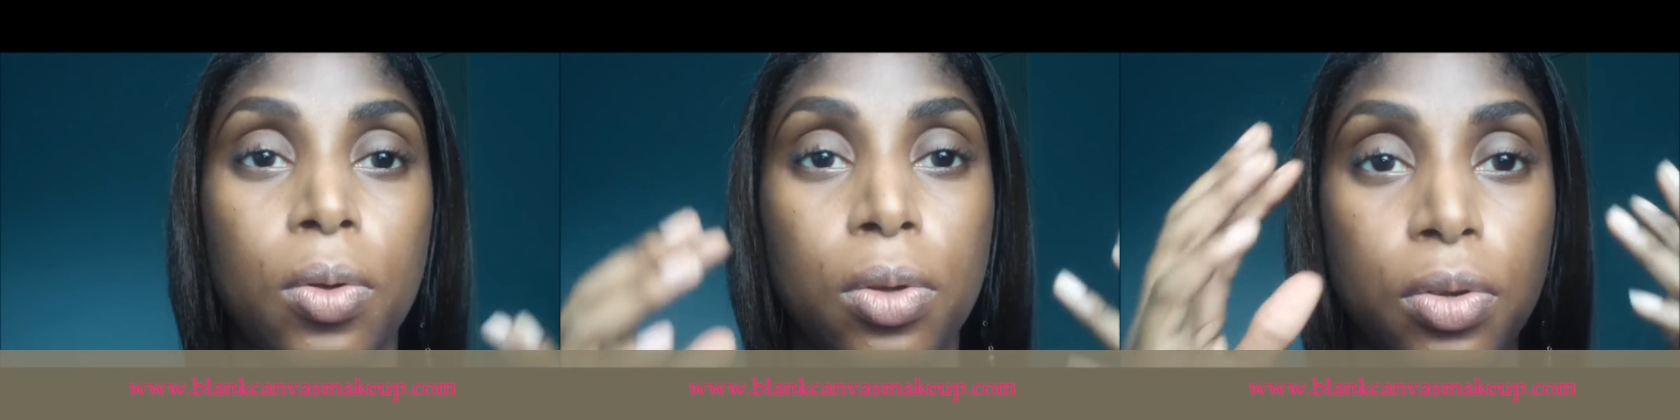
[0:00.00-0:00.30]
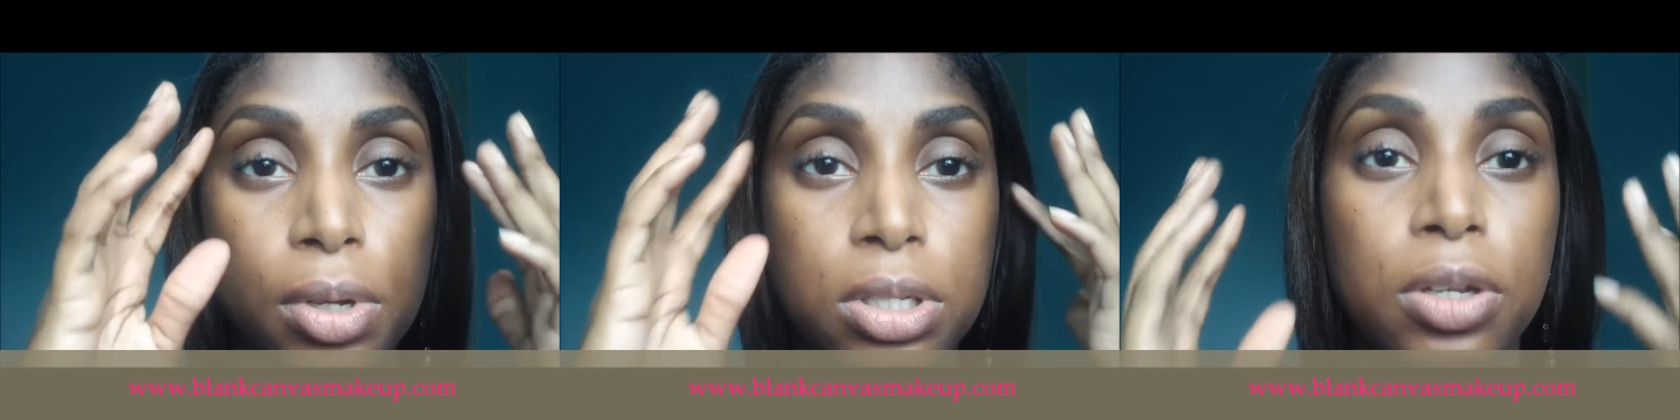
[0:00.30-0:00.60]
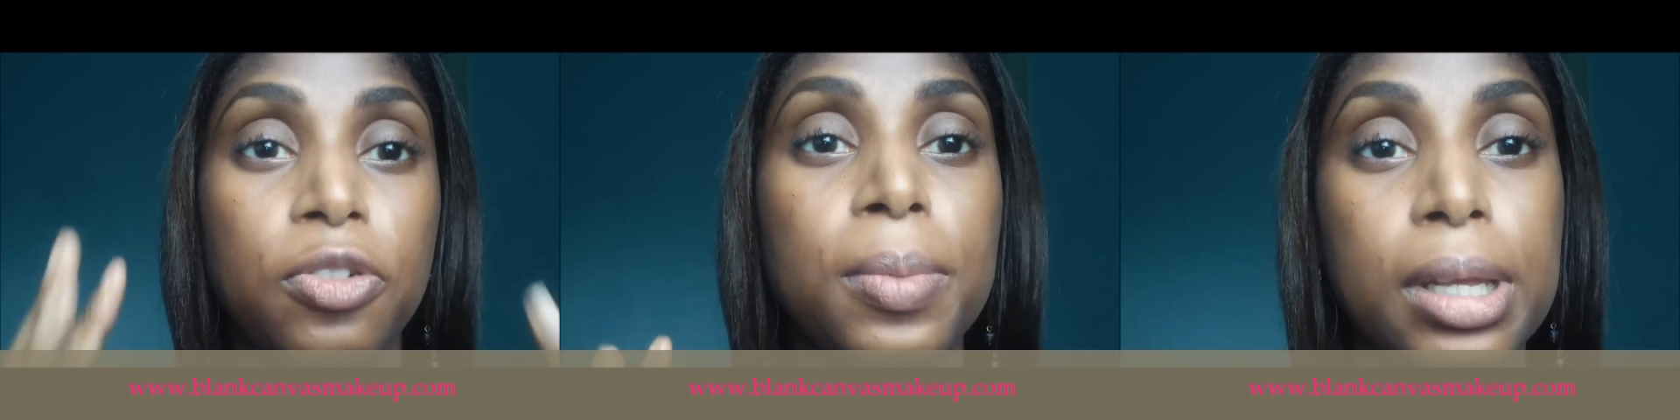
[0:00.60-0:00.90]
or the rest of
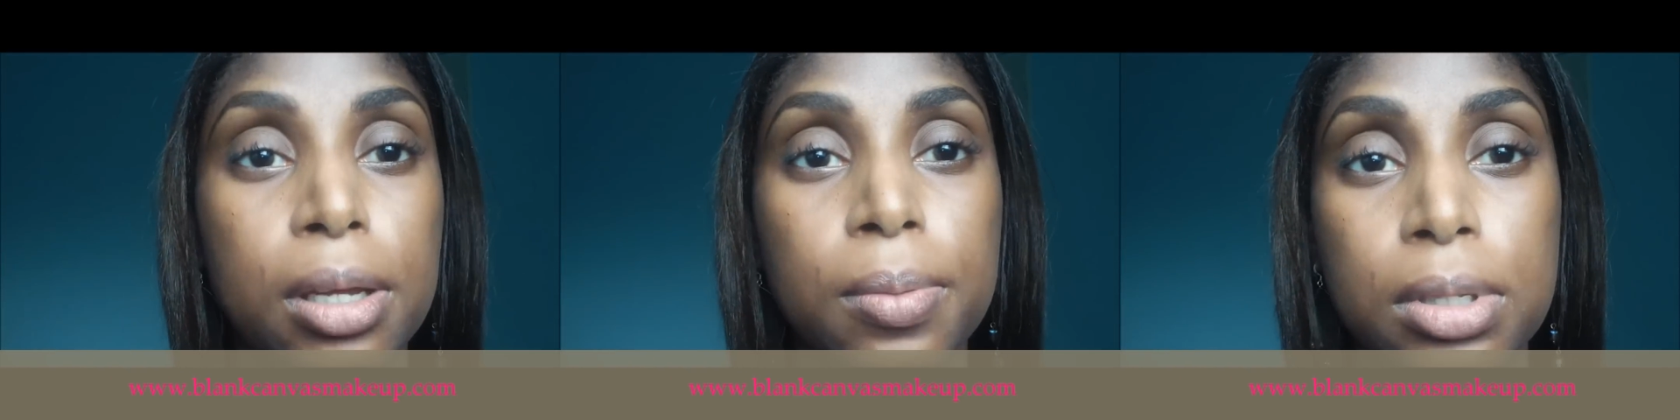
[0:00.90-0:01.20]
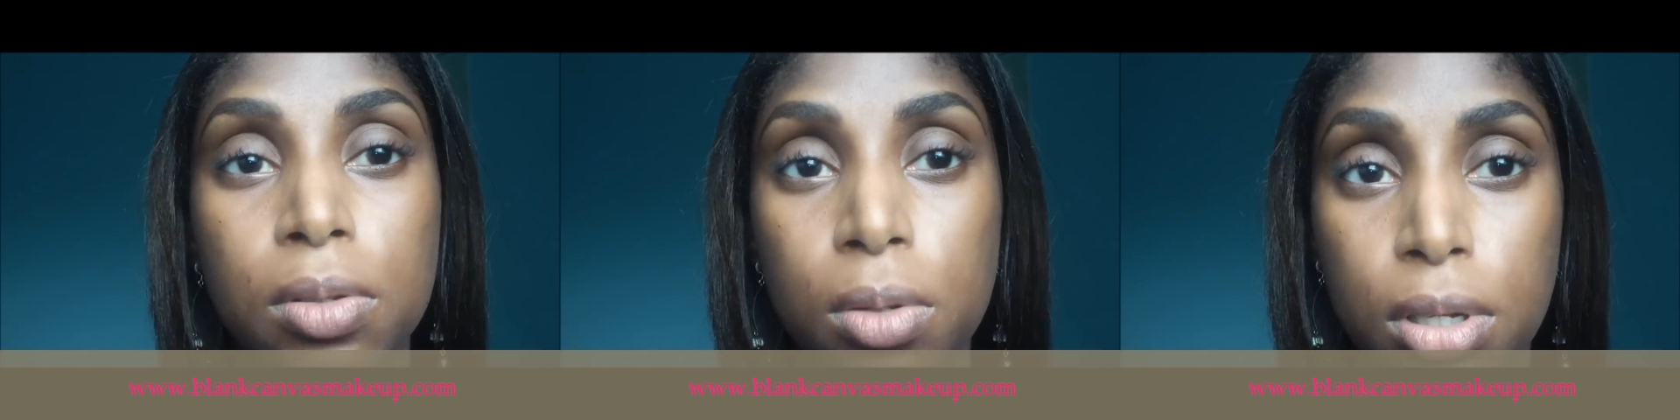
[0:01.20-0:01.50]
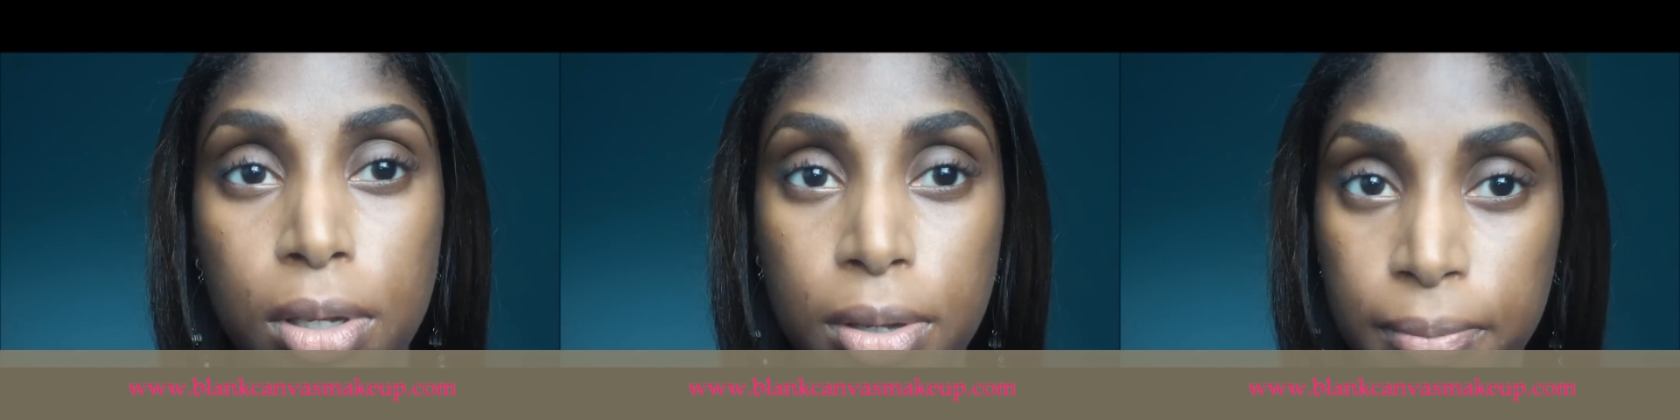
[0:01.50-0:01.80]
your makeup, it's
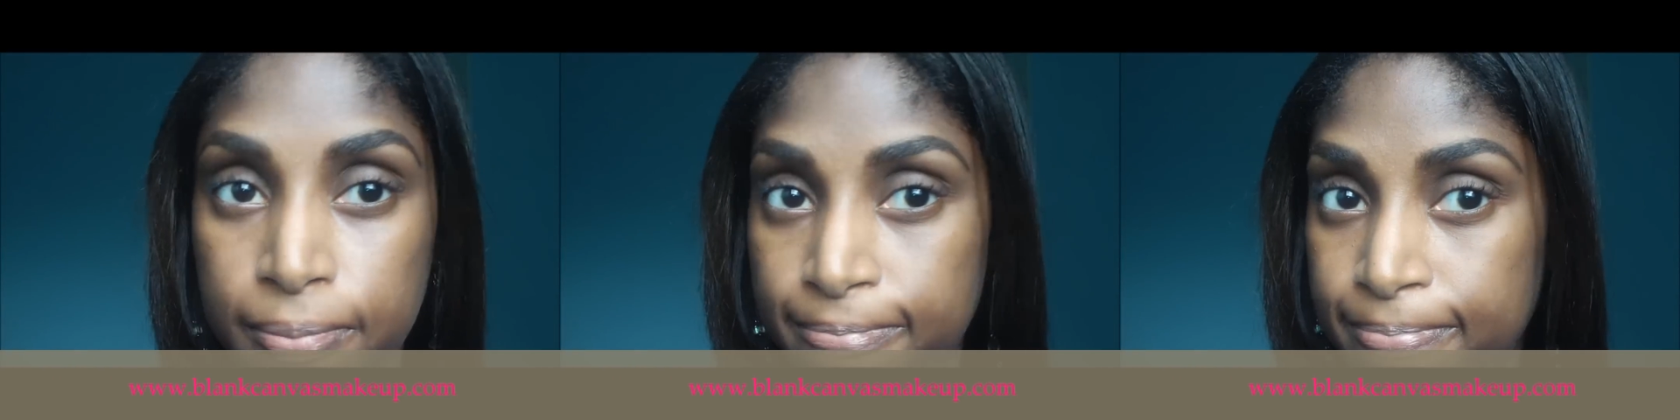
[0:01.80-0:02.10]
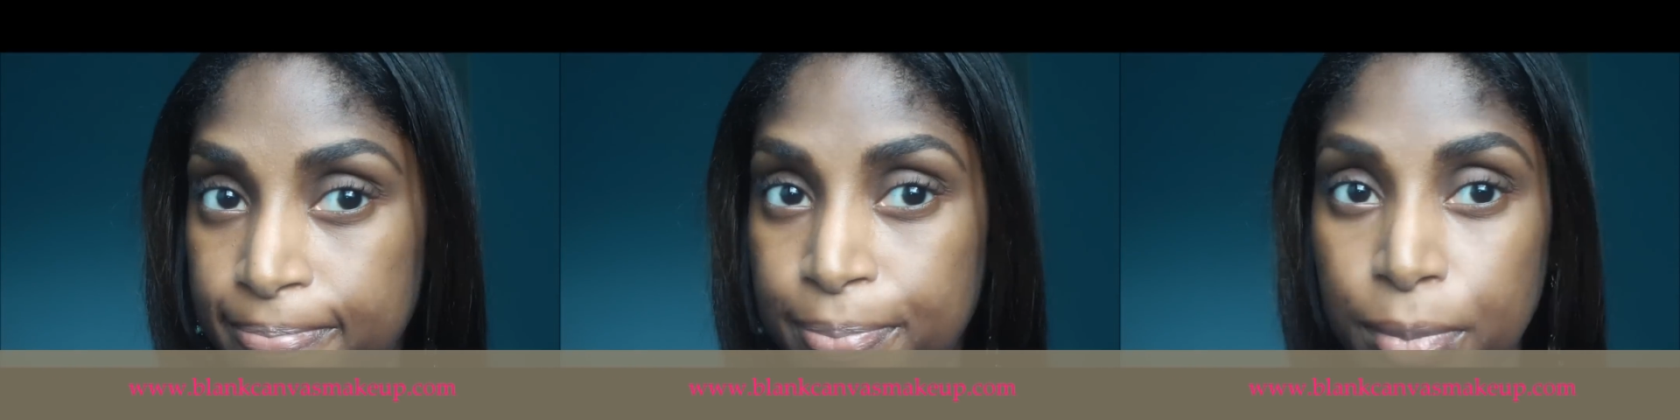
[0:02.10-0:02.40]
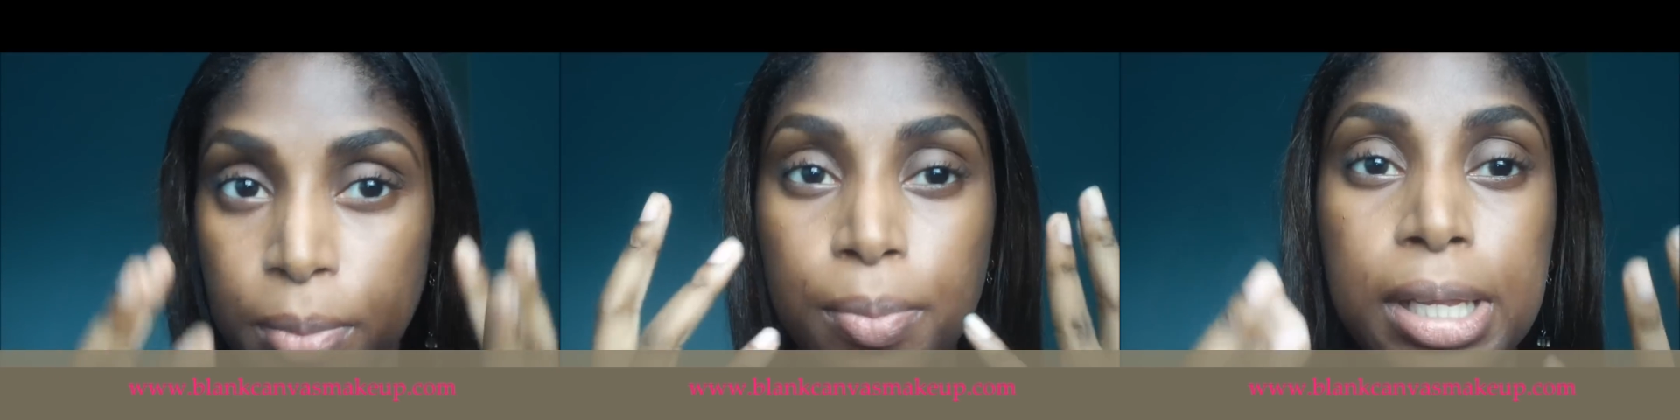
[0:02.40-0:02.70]
gonna
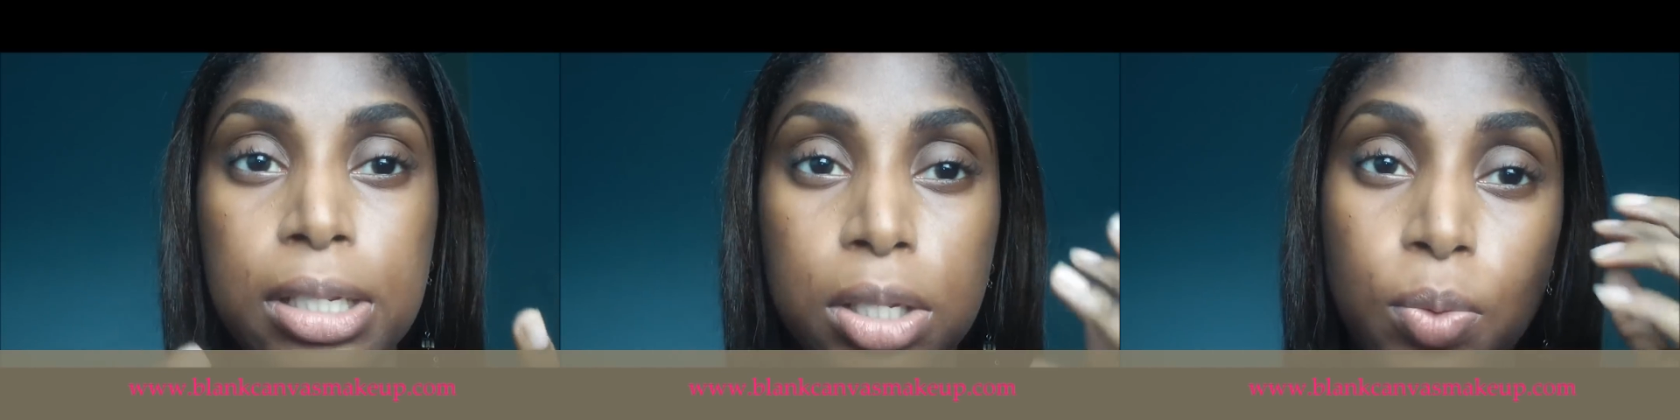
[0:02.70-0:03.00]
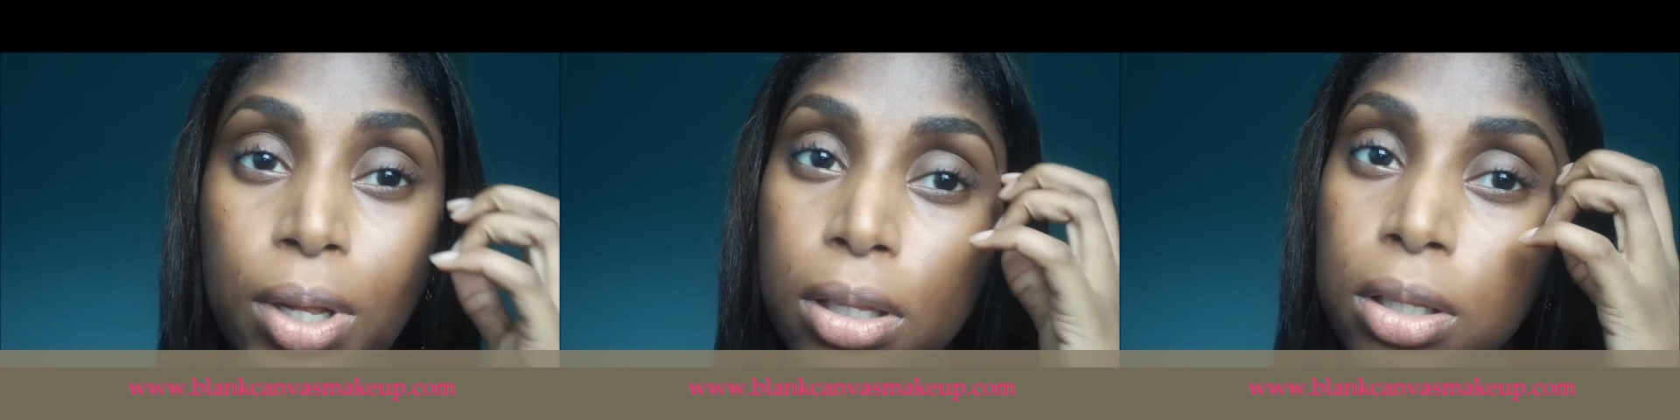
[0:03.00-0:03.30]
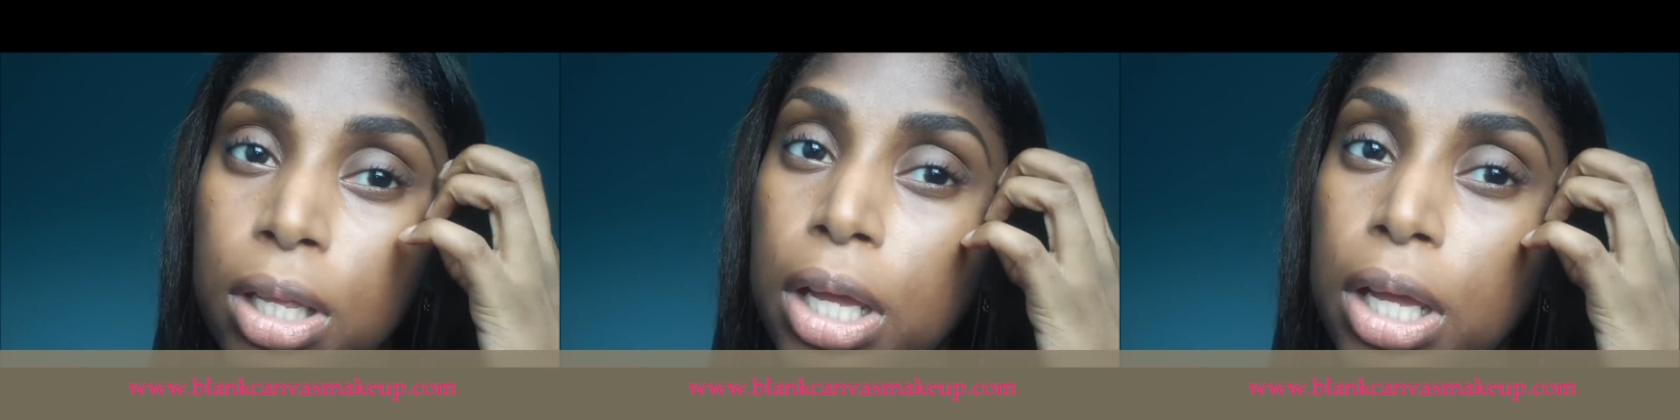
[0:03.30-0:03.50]
blend in well